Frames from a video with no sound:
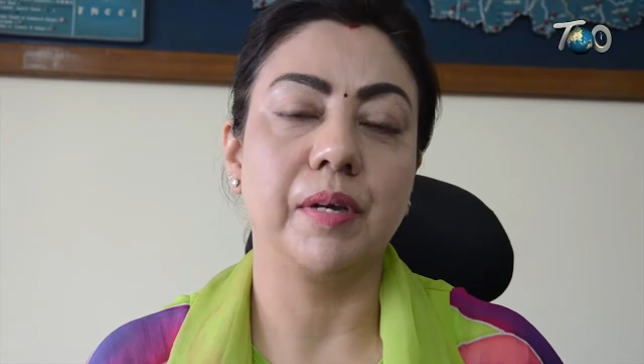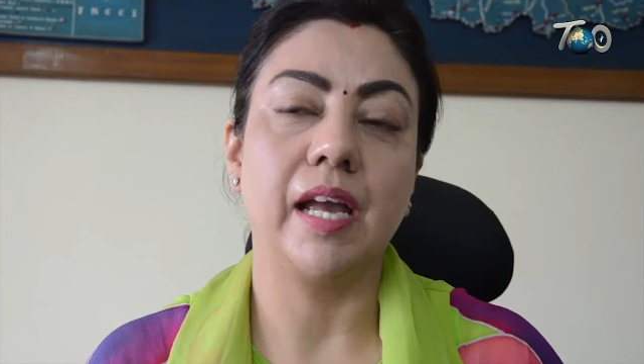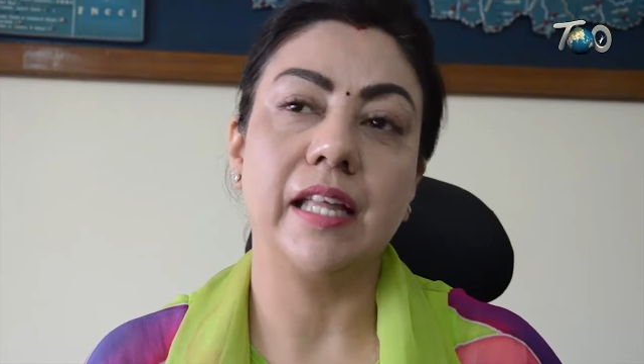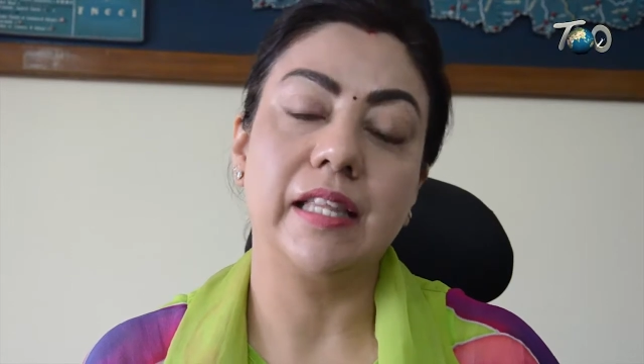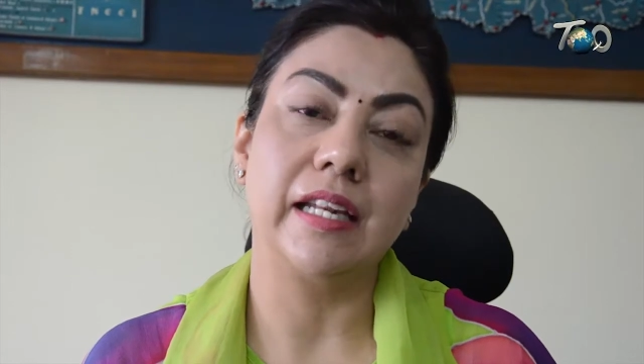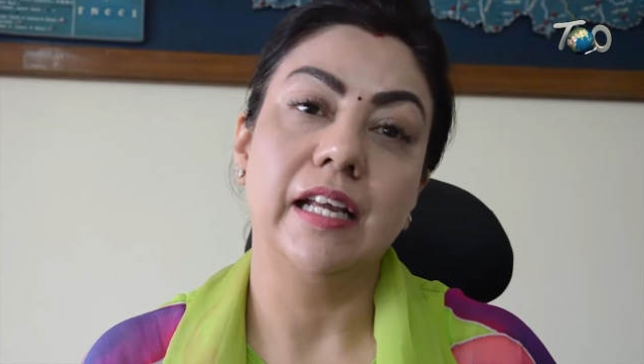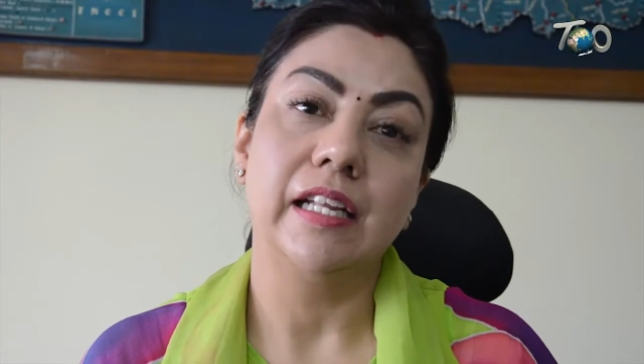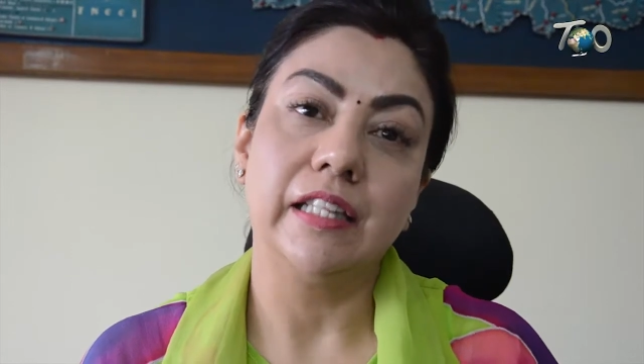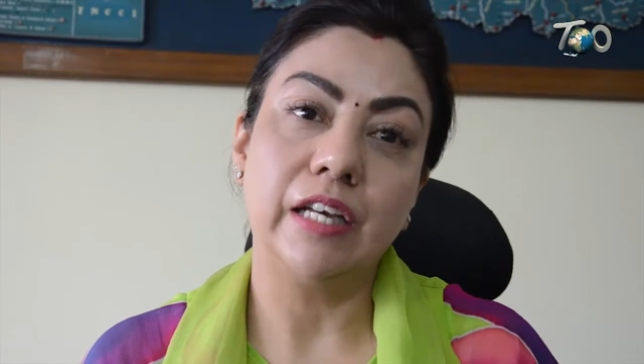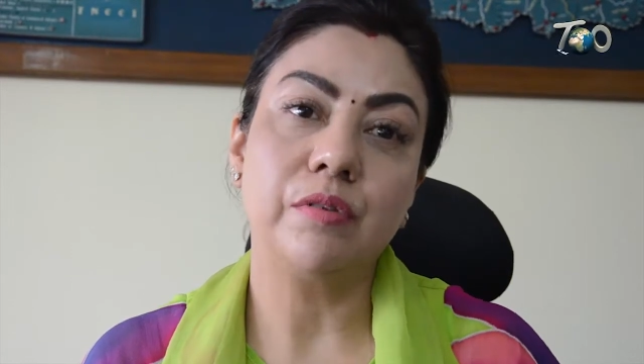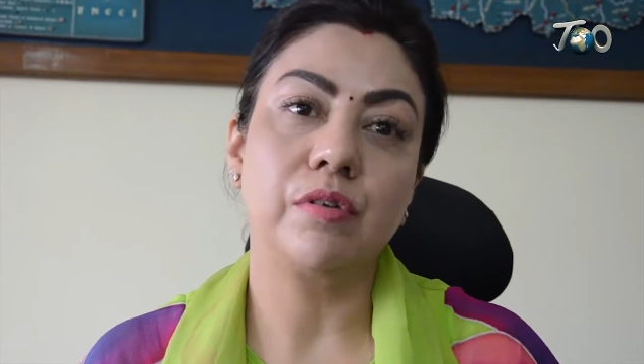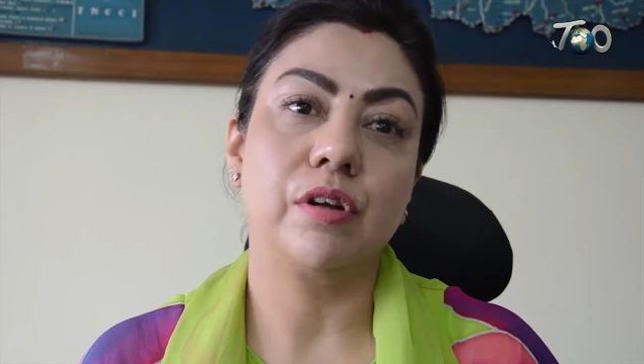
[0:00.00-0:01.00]
and then
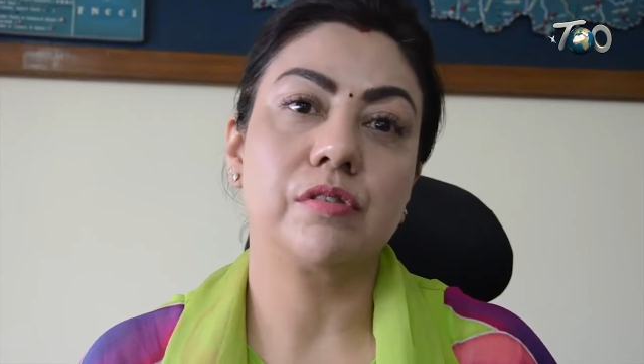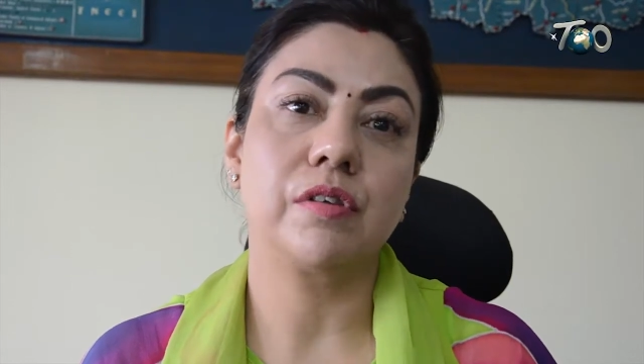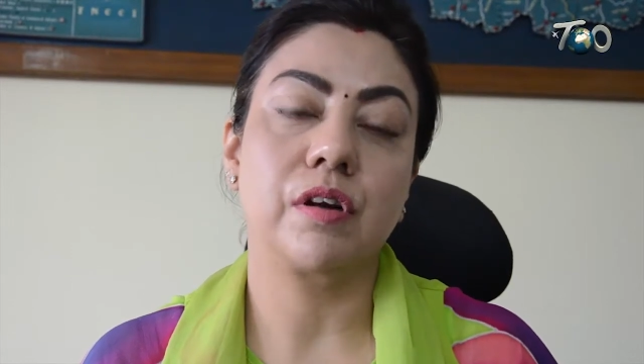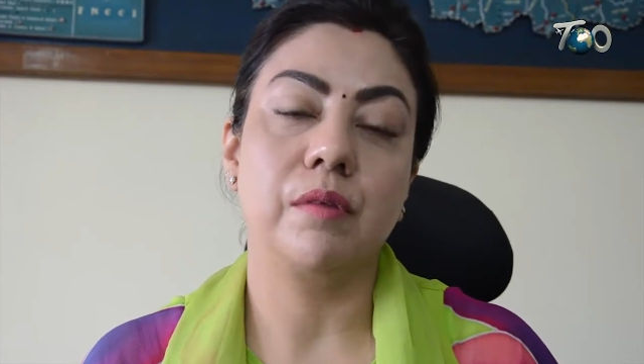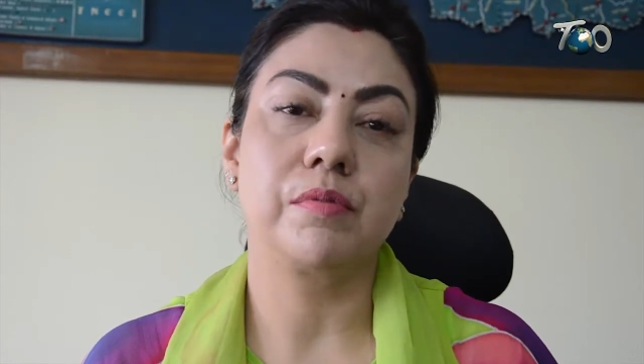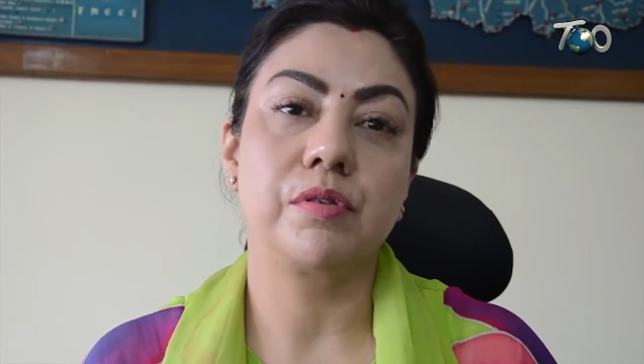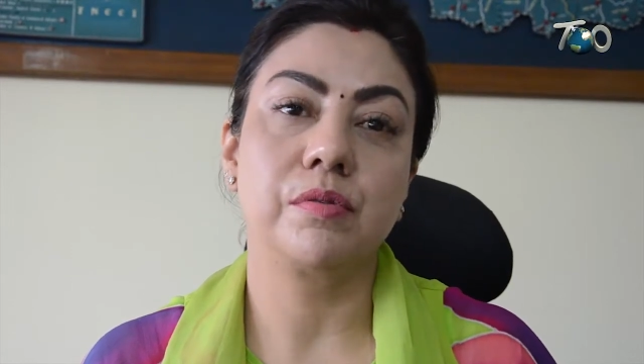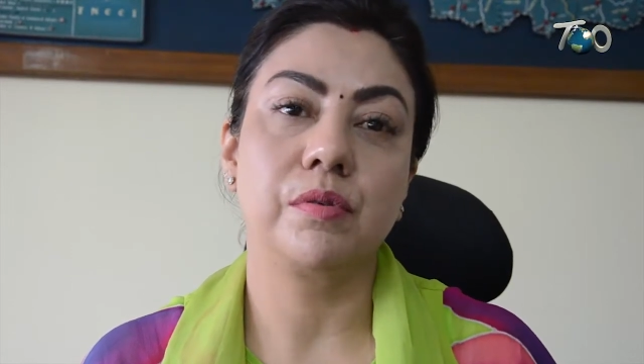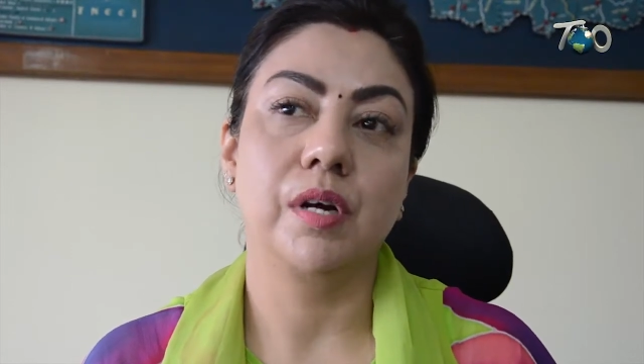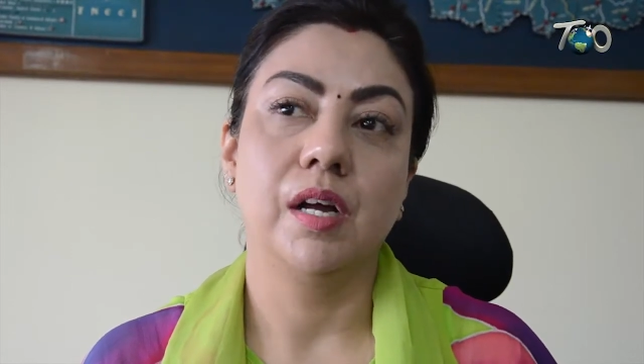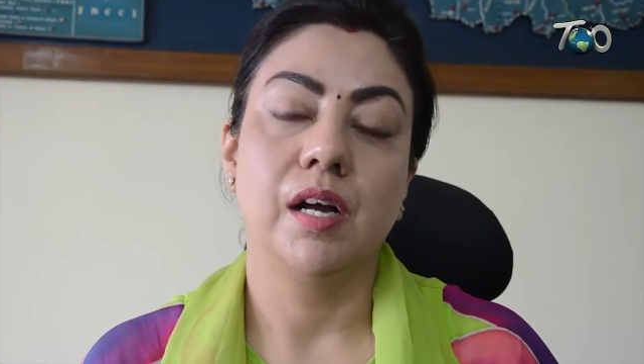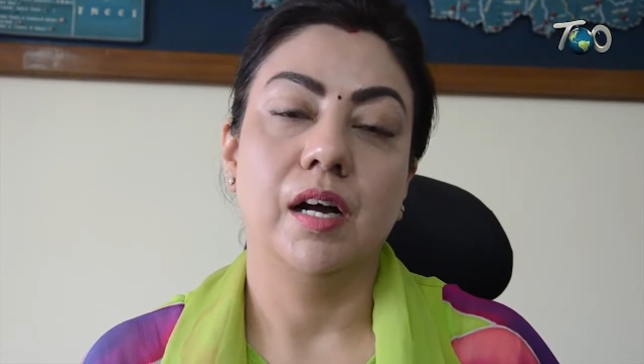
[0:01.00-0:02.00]
they could also come to